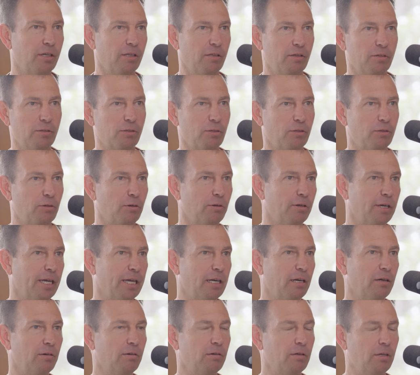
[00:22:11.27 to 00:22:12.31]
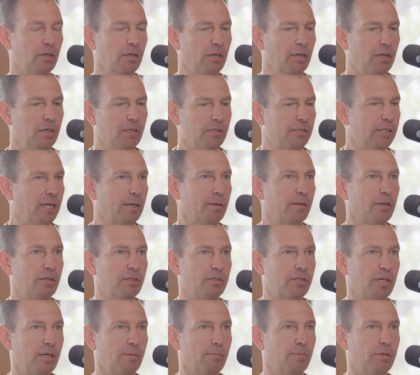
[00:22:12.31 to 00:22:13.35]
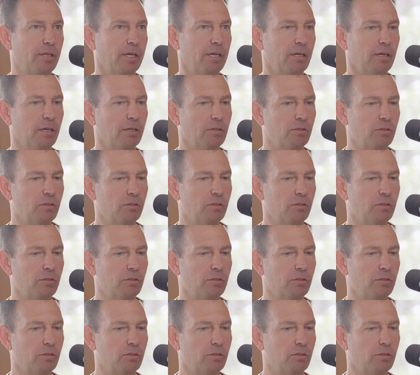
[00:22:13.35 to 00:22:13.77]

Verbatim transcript: there's a tornado, same same thing.